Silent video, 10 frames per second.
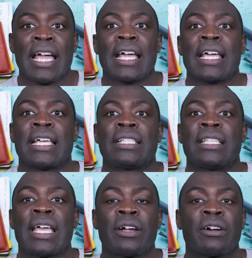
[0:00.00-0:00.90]
And
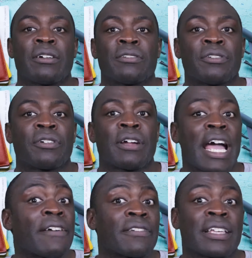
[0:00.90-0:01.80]
they are your
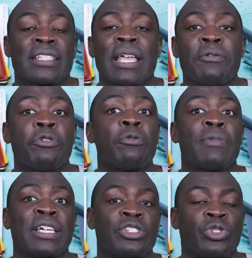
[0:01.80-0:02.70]
advocate. They will
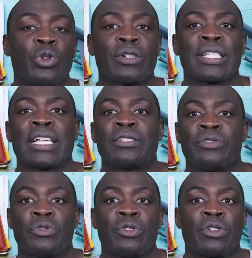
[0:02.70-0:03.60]
make sure that
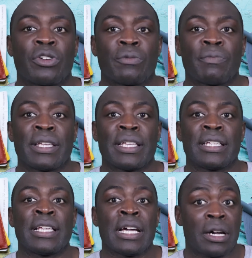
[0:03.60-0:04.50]
you're
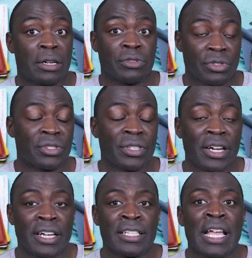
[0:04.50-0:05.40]
being
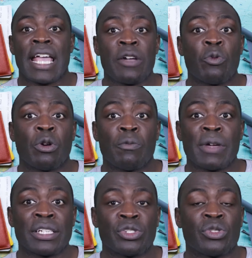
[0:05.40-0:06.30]
understood. They will
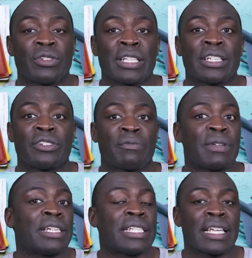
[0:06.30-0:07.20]
make sure that you're
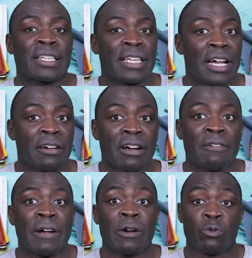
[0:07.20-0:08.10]
being taken care
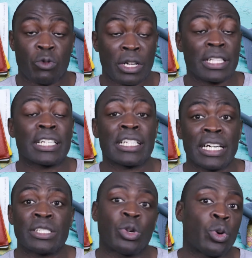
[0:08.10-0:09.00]
of. A really
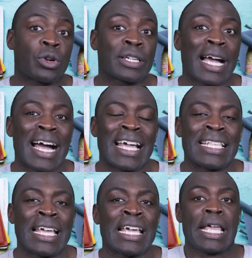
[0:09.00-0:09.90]
good tour
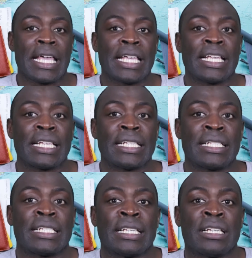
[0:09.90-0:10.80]
guide
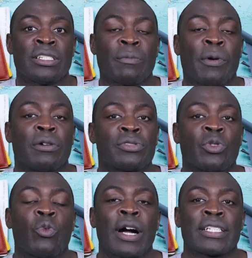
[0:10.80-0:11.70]
is supposed to
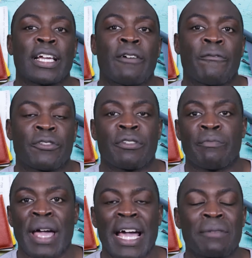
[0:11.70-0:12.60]
watch out for your
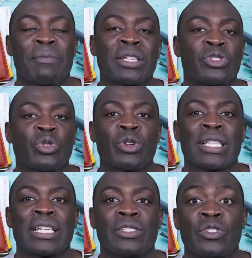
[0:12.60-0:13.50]
back, make sure
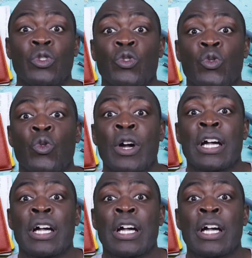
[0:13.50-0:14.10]
that you